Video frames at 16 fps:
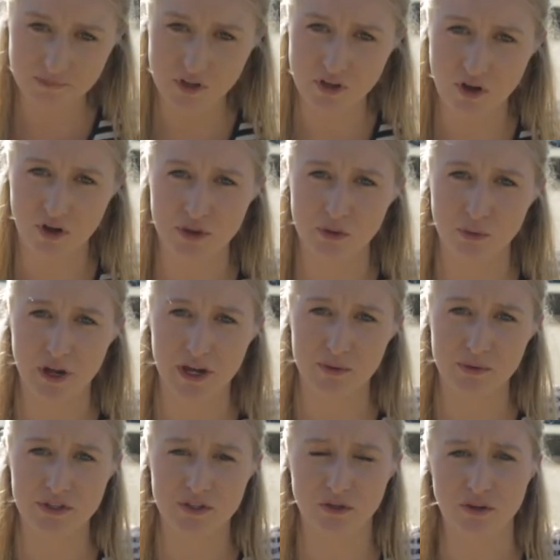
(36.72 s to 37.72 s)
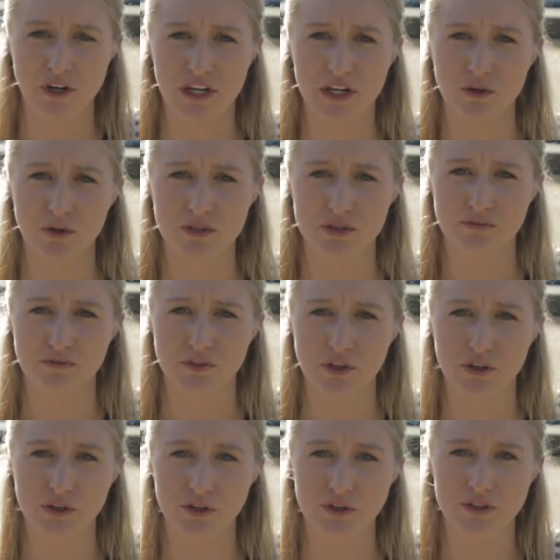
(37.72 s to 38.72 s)
On the way, we saw really awesome
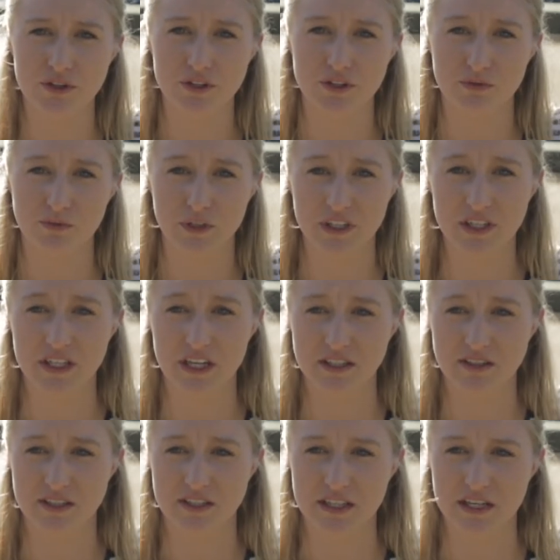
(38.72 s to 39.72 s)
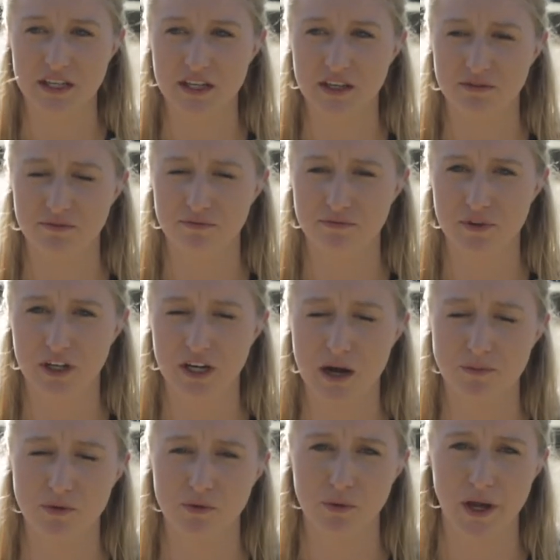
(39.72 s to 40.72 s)
views. We did get to see a, a
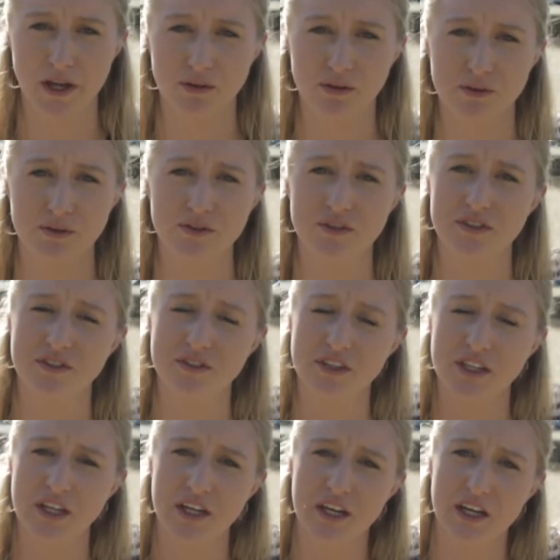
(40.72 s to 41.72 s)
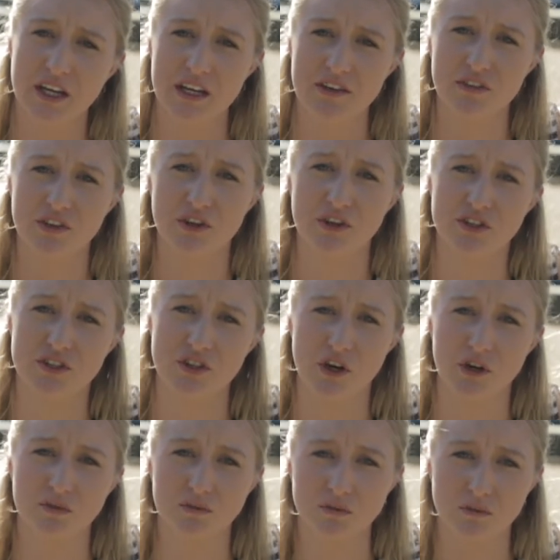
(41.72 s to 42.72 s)
couple whales, even though it's
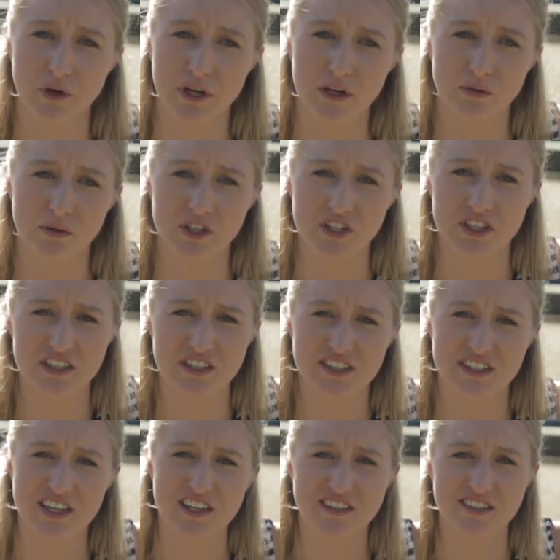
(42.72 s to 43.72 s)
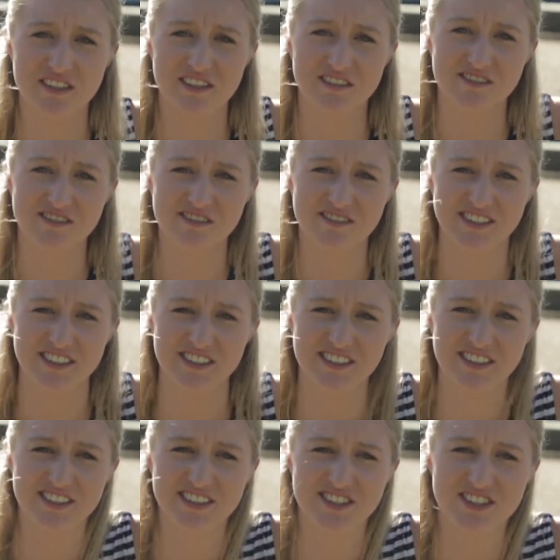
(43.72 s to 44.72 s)
not whale watching season.
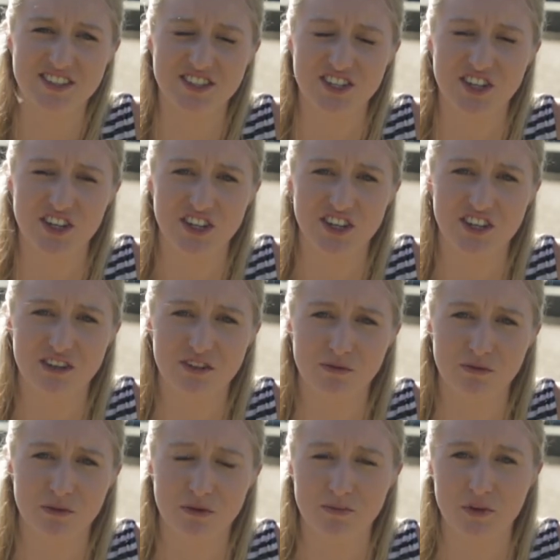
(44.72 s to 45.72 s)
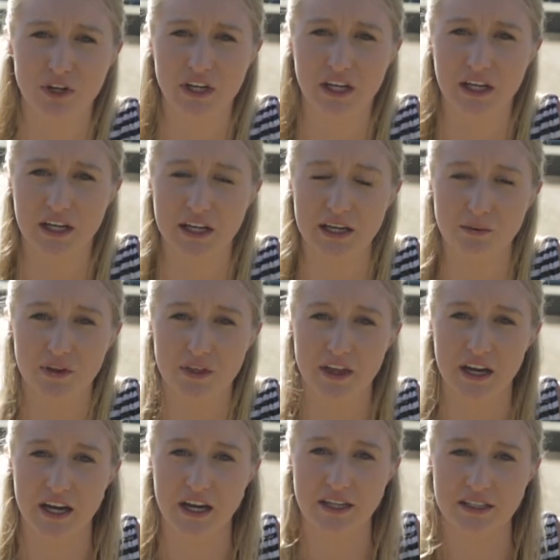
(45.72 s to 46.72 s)
So we were pretty lucky with
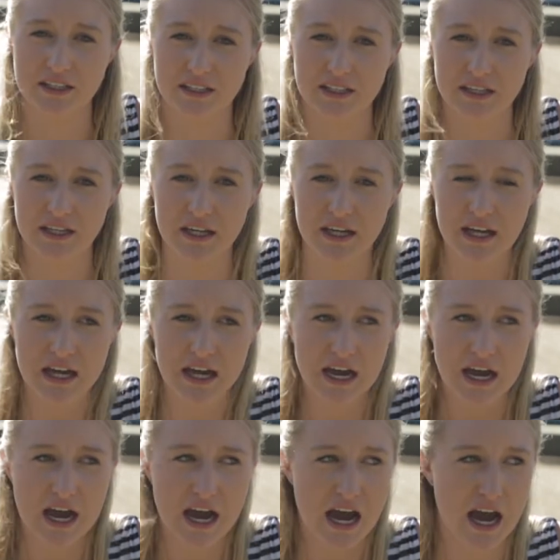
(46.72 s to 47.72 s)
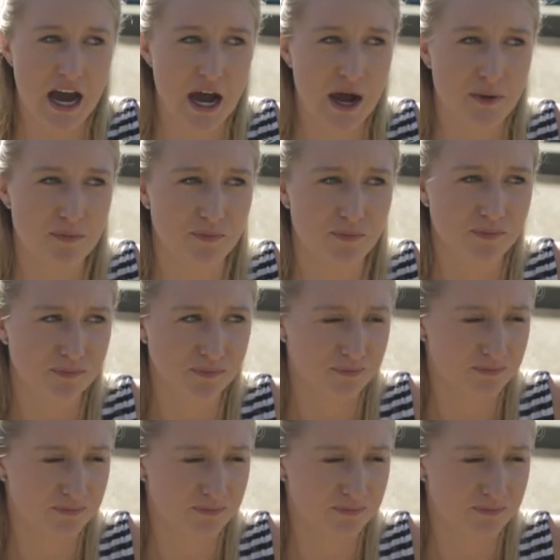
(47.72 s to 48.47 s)
that. Um, oh,